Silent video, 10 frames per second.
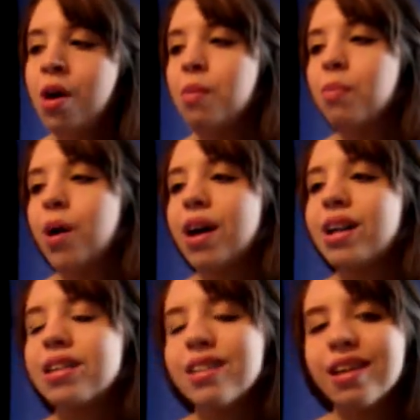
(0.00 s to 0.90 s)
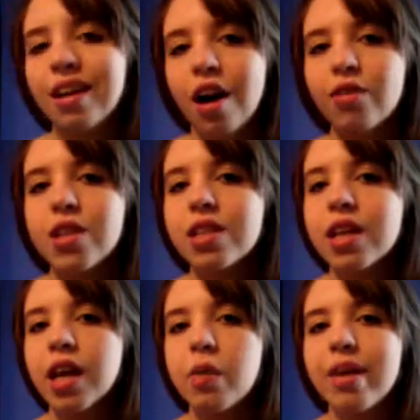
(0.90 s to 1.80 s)
but it's obviously
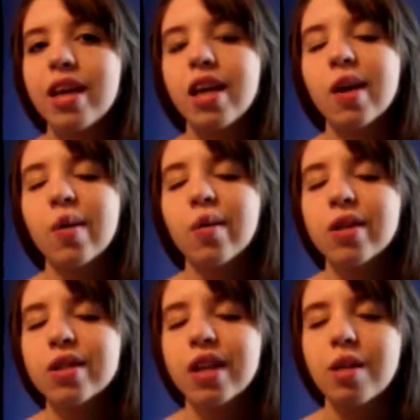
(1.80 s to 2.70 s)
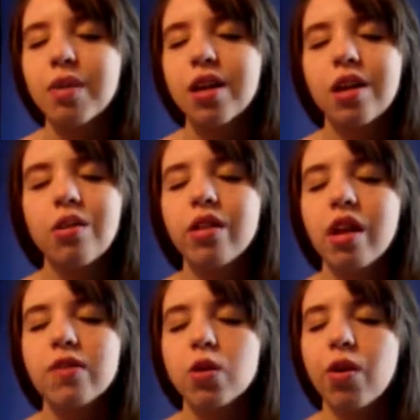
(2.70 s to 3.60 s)
going to be there's going to be a cute love
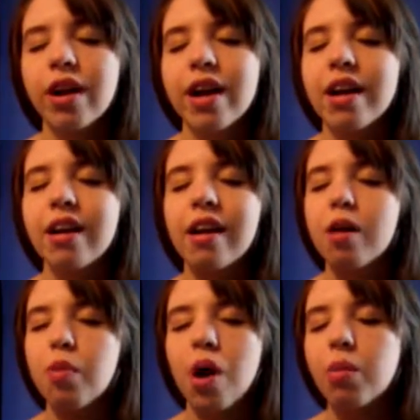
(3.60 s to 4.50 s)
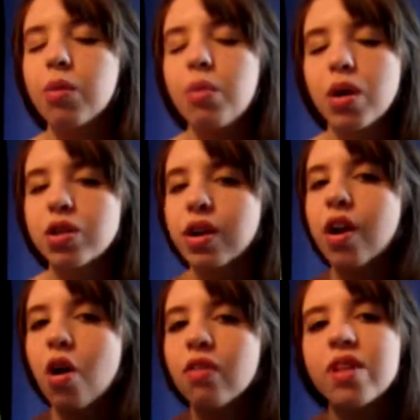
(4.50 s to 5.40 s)
story in it, and I'm probably butchering
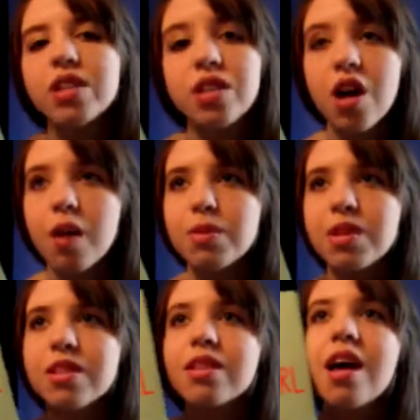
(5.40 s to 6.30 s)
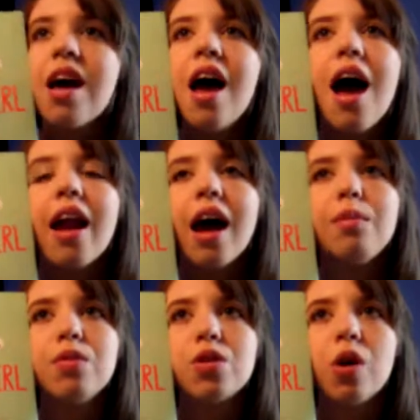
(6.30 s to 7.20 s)
all of these synopses, and I'm
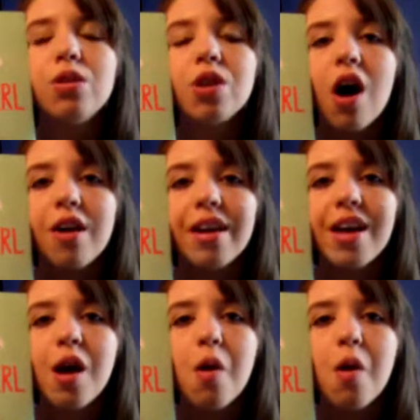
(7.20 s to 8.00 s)
so sorry.